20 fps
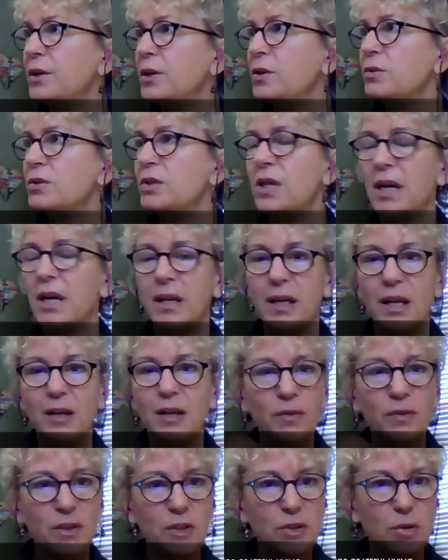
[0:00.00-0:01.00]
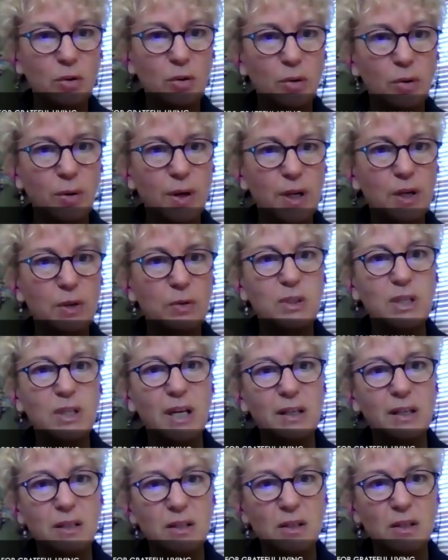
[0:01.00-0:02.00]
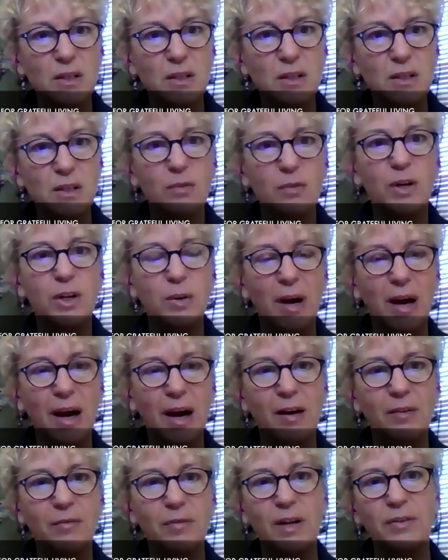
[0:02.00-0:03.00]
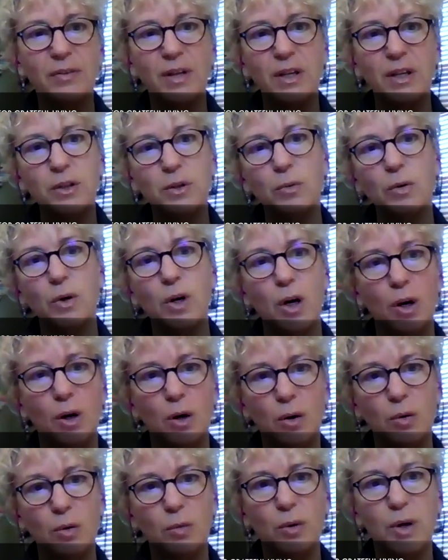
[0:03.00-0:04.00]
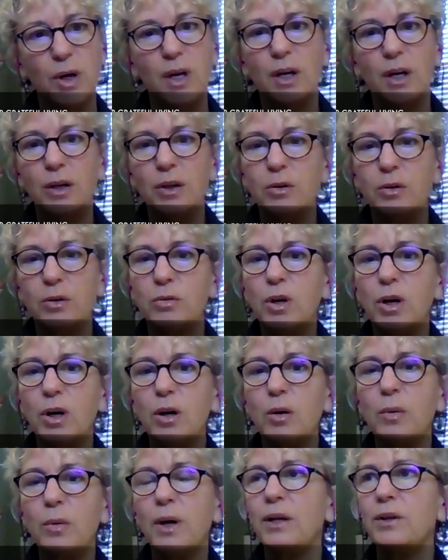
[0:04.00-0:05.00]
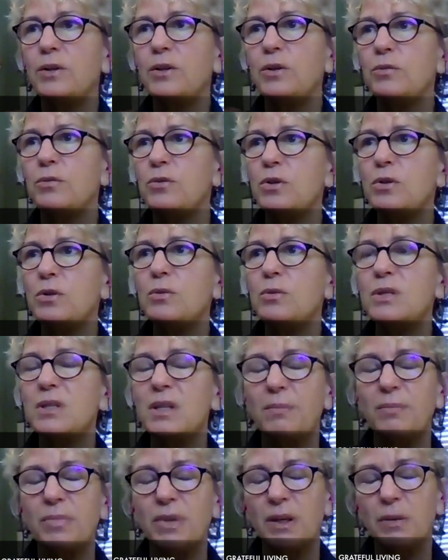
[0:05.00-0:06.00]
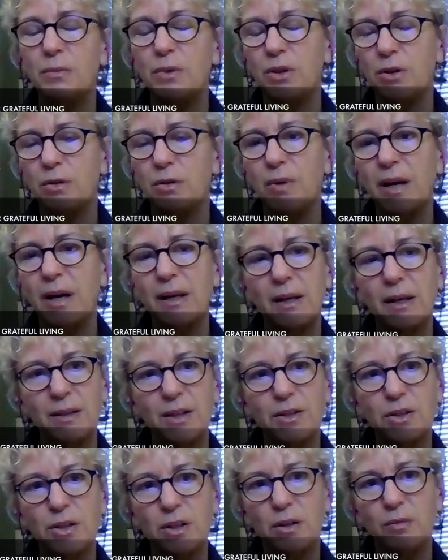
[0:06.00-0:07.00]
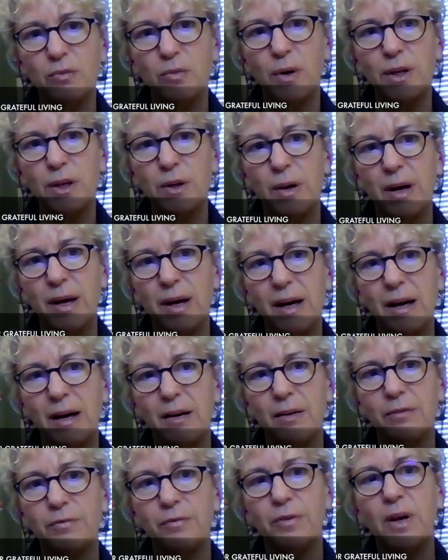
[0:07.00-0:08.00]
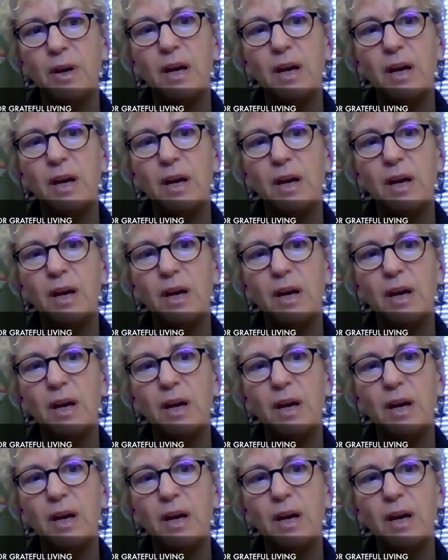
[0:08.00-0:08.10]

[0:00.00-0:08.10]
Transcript: you take inventory, you take stock of what you have, and then you go. You go and you do something with your recognition of what you have.